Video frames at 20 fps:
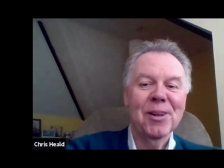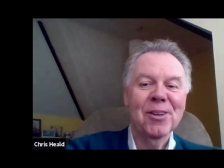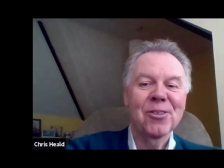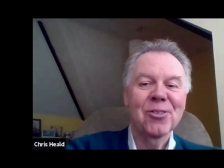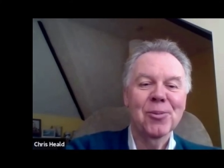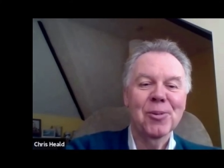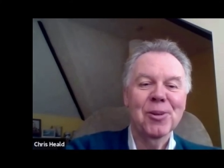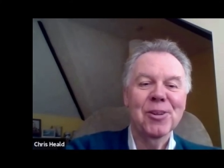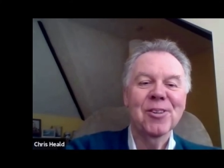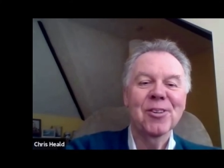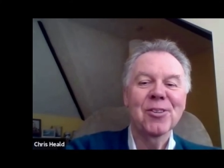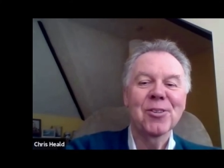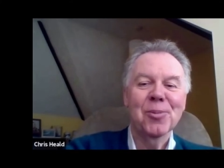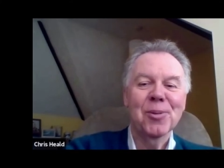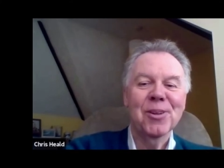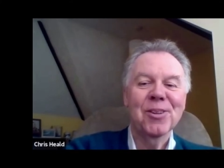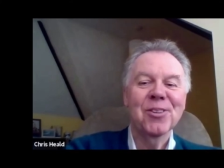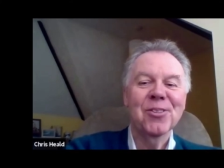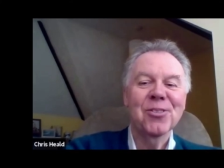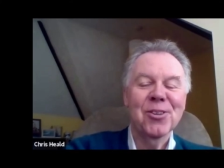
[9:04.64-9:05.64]
make some
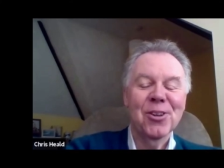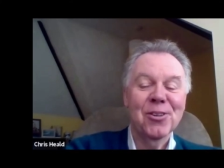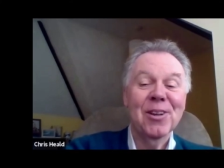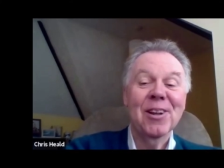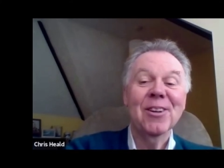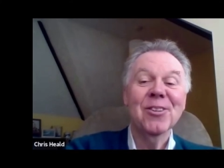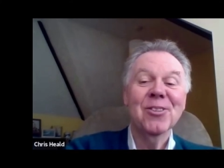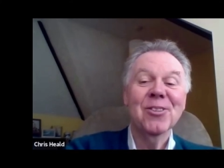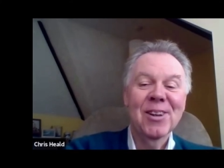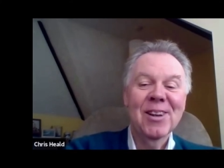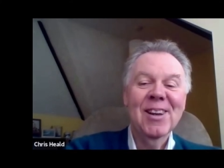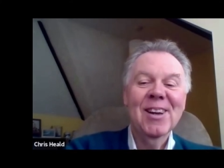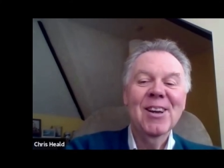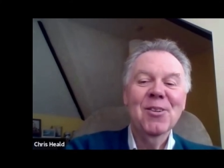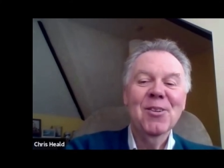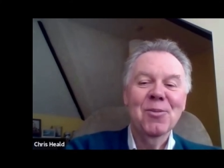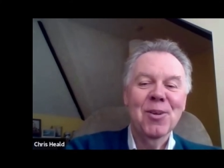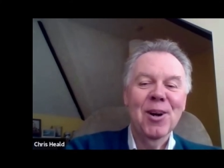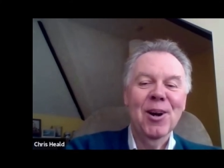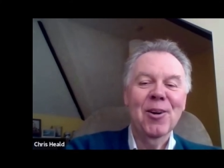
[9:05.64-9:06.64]
adjustments. So that's
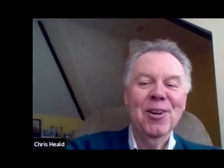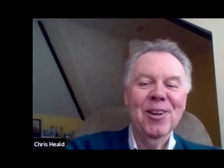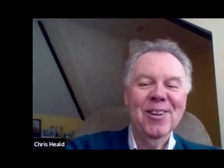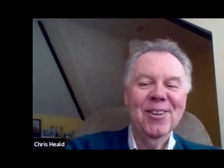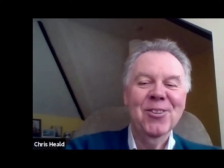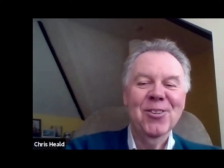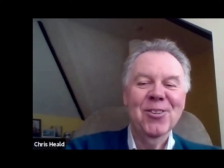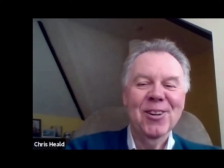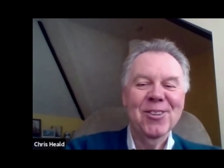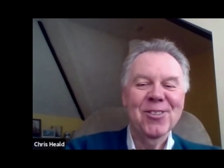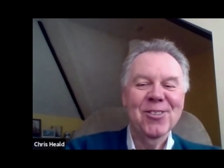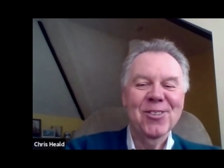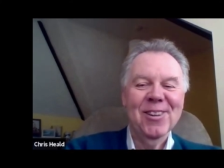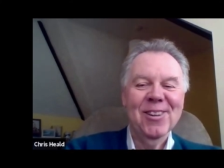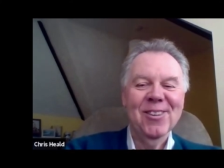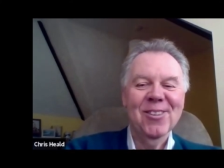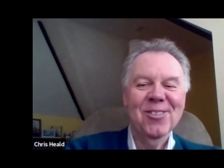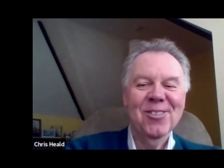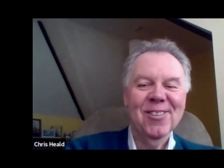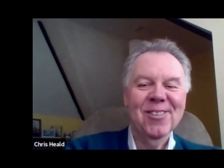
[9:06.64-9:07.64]
very
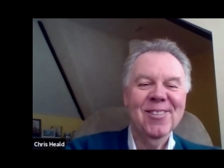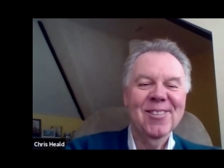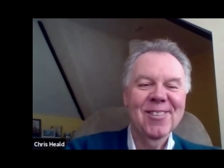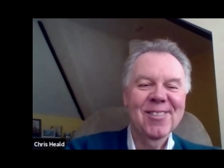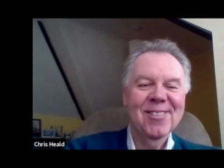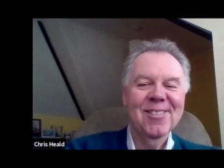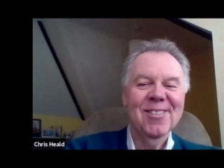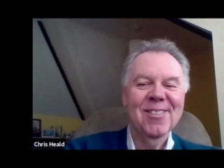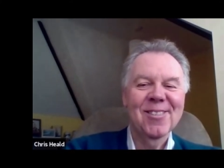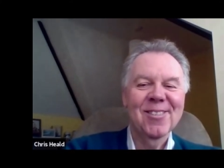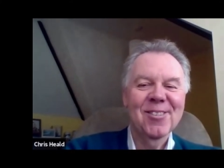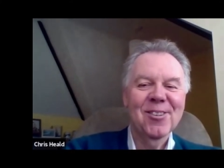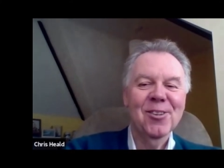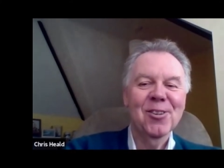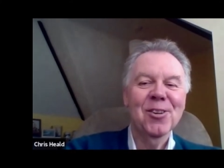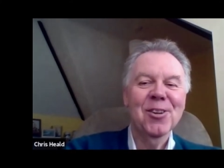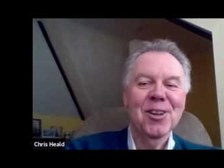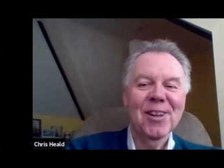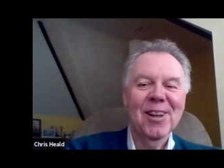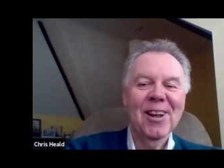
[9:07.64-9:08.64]
interesting to to, to
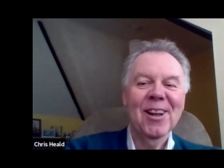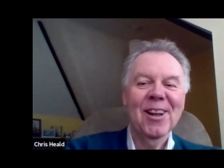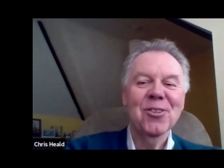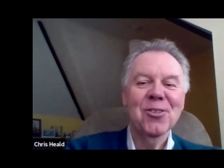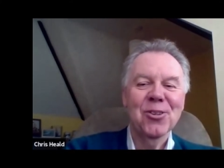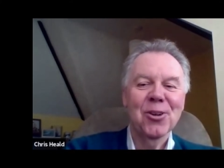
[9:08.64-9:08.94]
look at that.